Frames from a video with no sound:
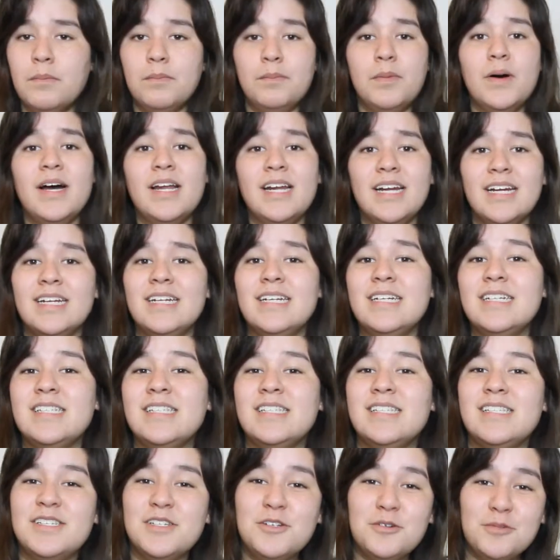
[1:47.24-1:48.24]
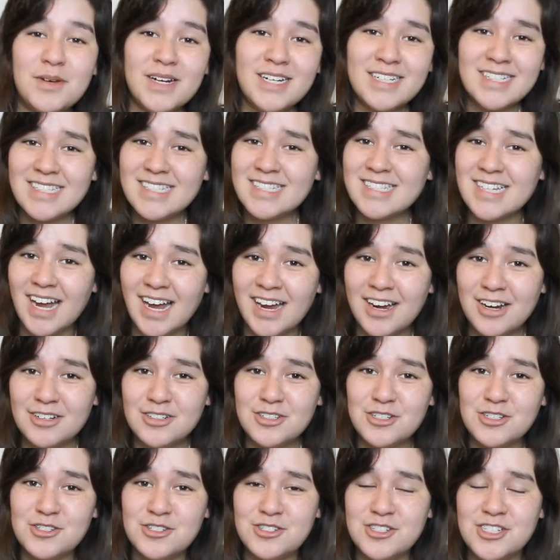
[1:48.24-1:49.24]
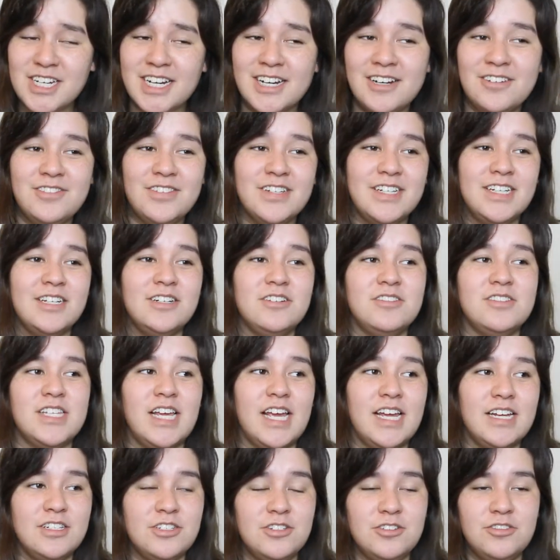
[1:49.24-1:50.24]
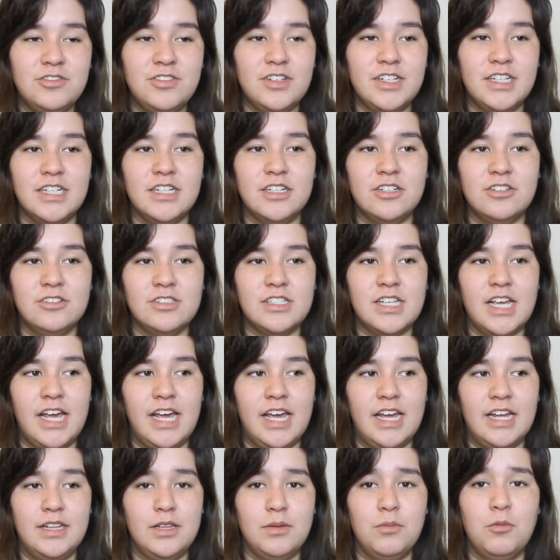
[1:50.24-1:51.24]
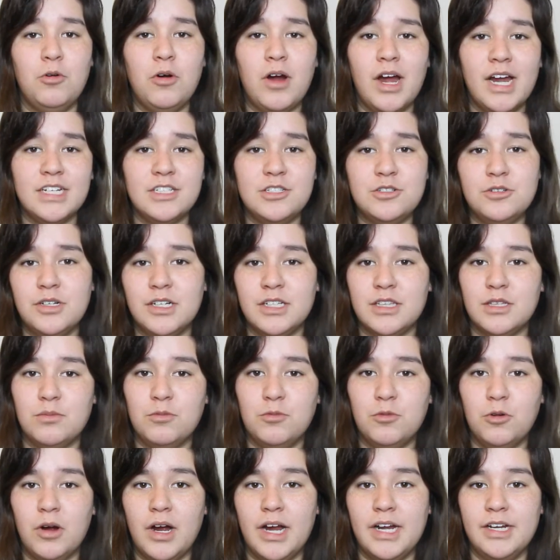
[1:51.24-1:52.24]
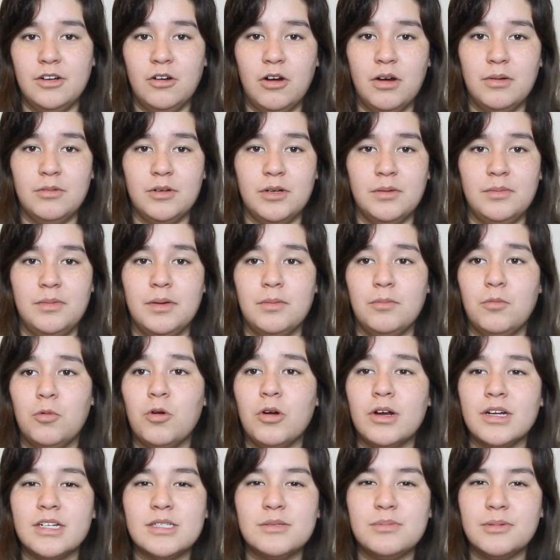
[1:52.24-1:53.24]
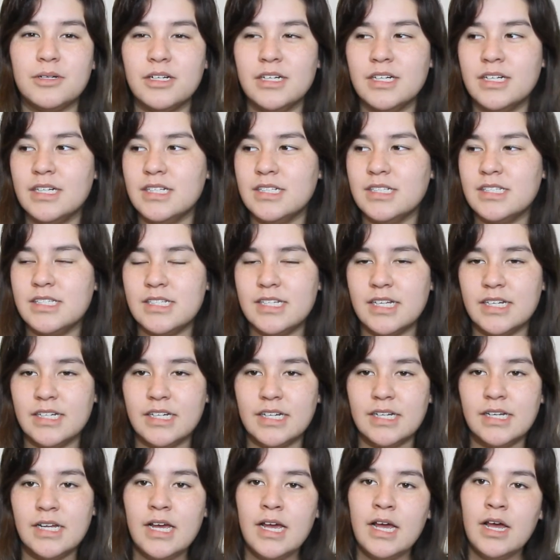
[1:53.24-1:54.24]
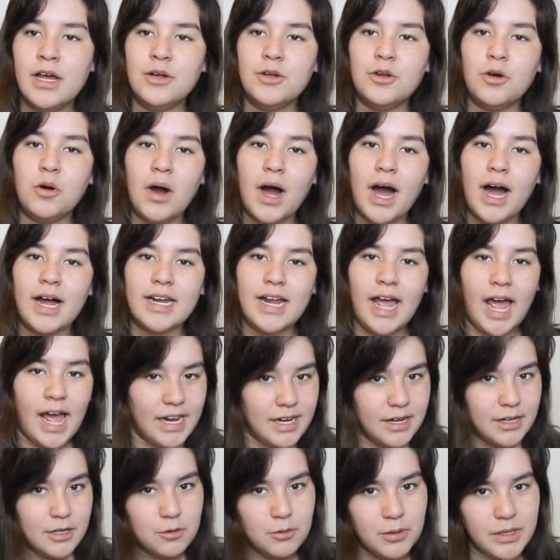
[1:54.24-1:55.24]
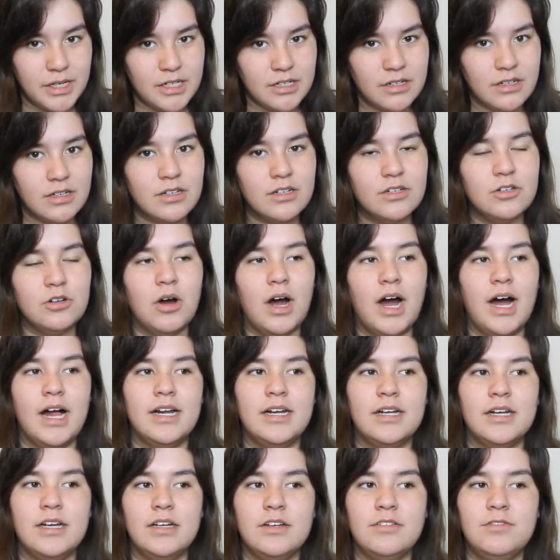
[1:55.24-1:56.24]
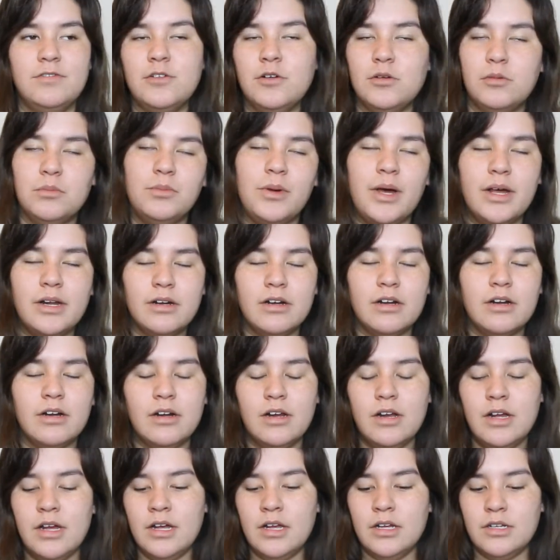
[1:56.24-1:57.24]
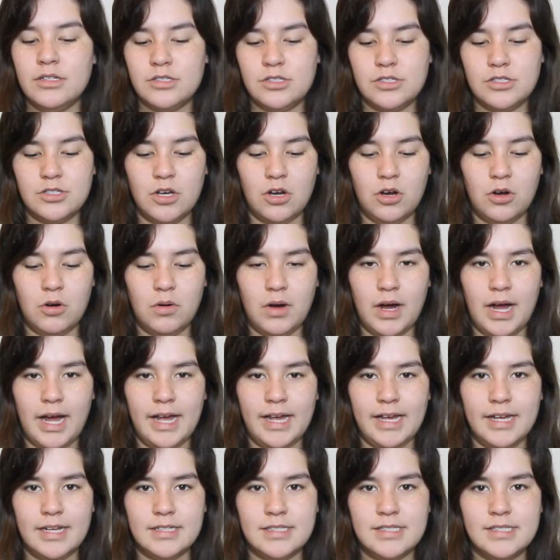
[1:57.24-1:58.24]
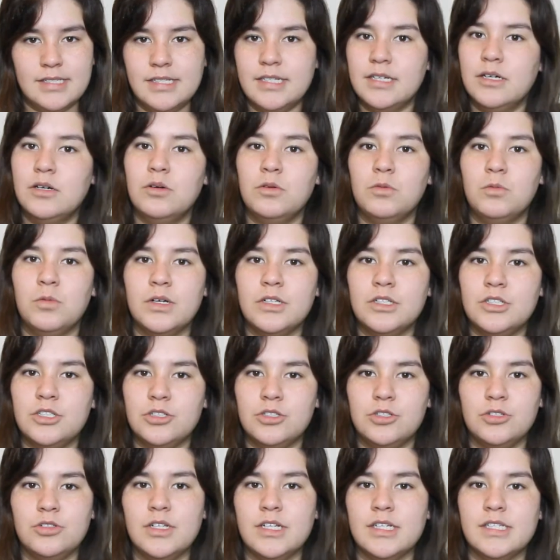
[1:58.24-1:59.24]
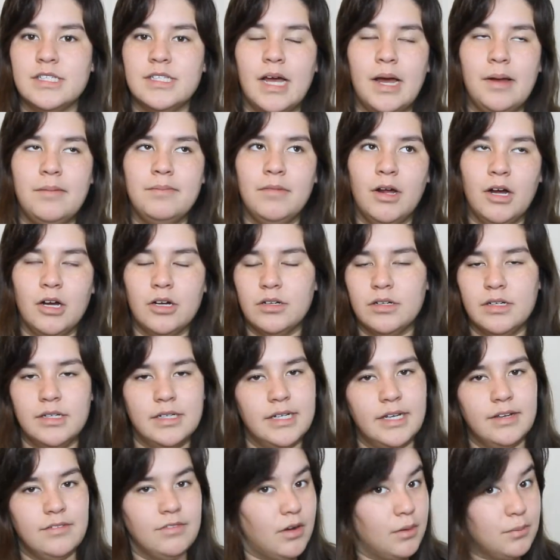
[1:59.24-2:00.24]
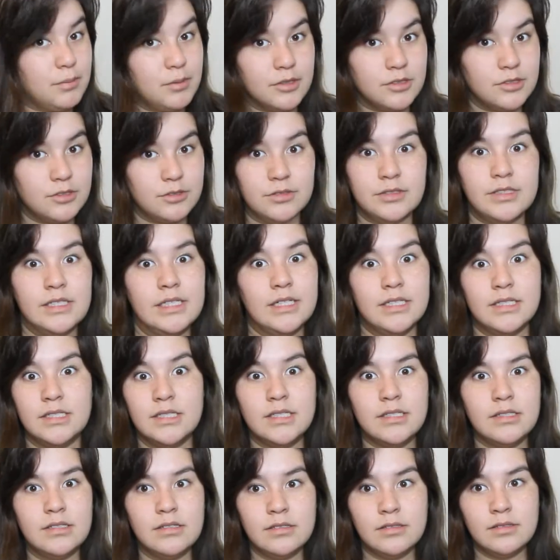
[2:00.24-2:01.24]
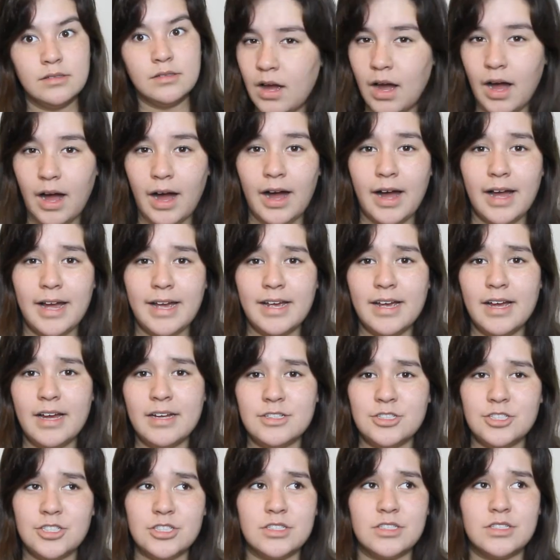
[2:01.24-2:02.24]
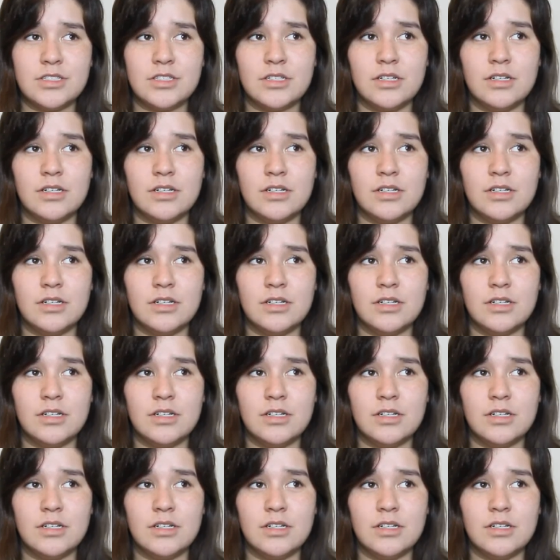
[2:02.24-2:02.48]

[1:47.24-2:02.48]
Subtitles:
But it is still my desire to share videos and do videos, and the more I do it, the more I know I'm going to be more experienced in it, know how to edit quicker, know how to film better, so I still want to do this. I'm not going to give up on doing this. I just